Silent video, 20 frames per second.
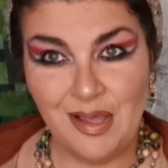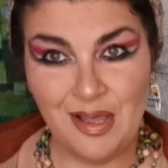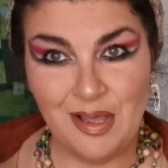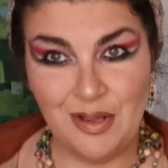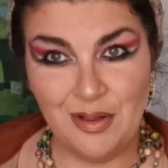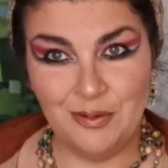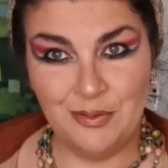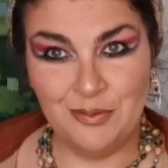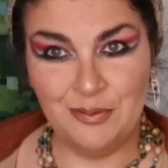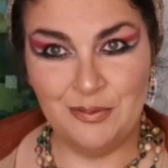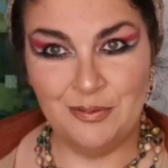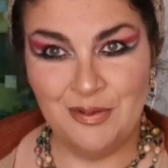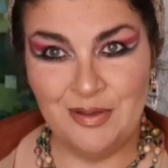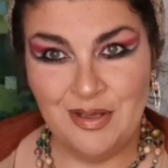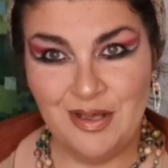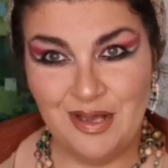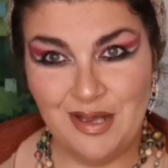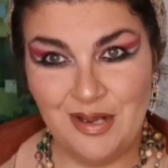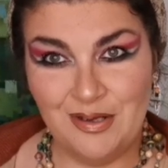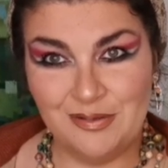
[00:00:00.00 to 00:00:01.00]
hello
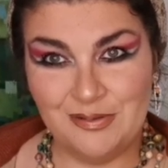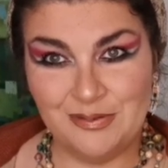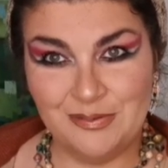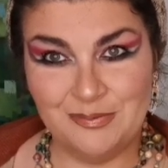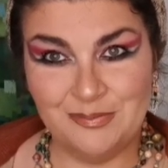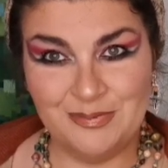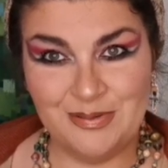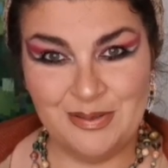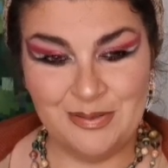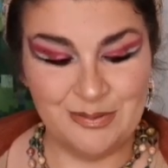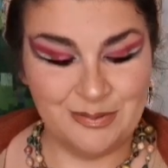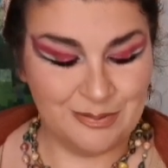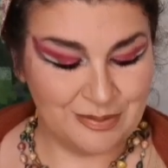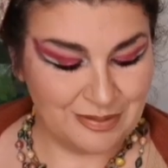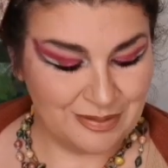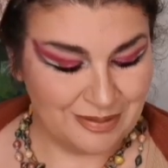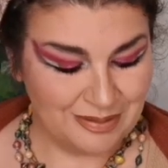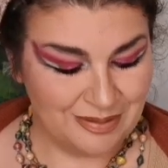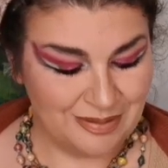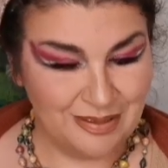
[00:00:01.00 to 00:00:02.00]
autumn
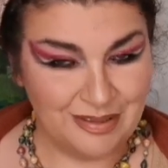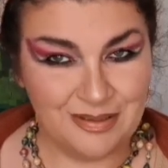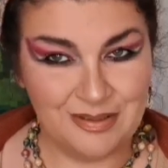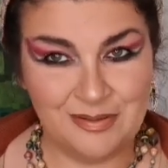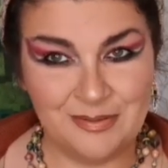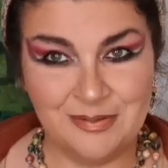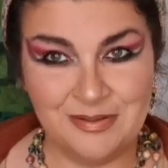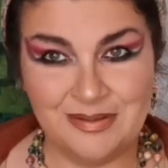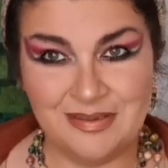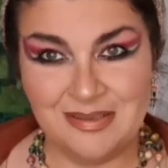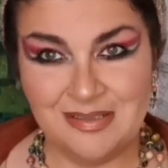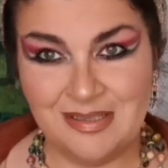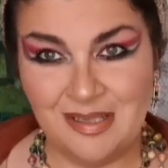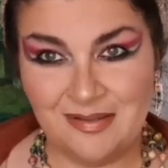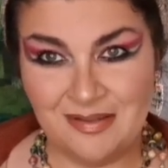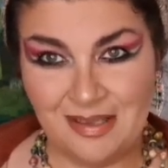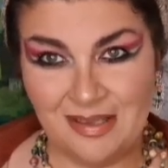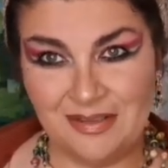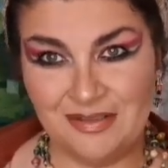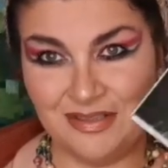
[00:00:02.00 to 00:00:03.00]
look with
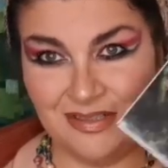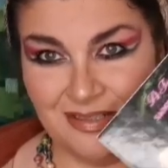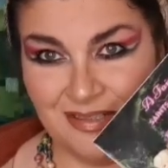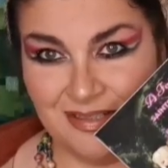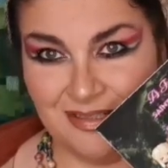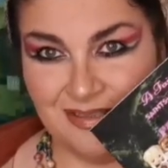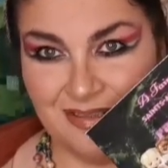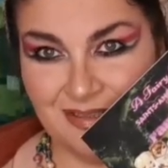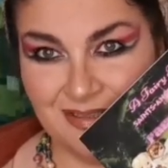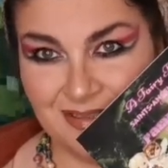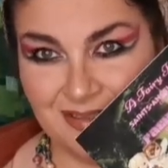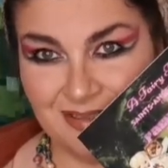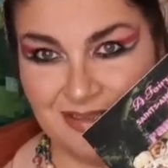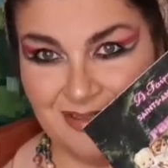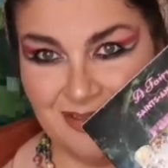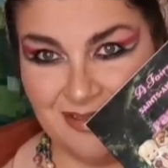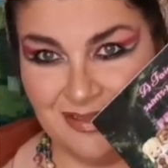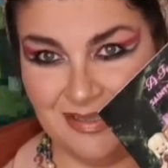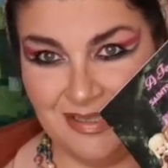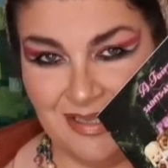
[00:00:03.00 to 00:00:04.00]
Sun Angel
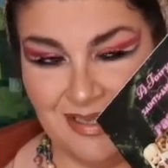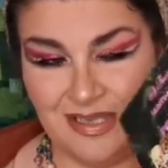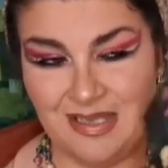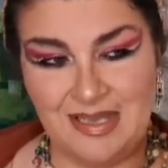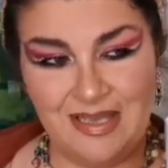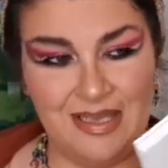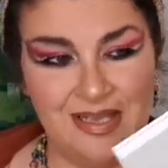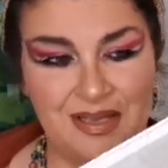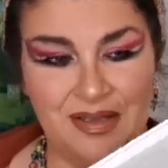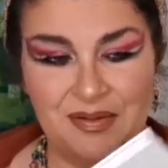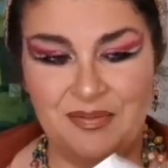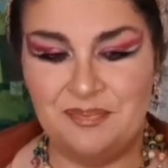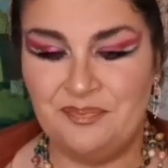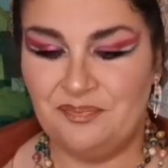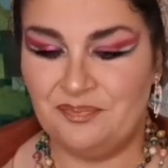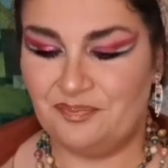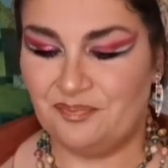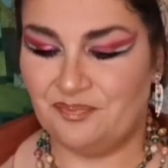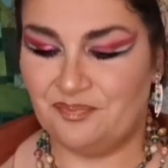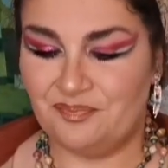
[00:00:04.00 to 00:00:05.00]
Sinners and
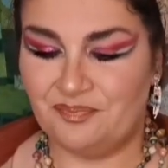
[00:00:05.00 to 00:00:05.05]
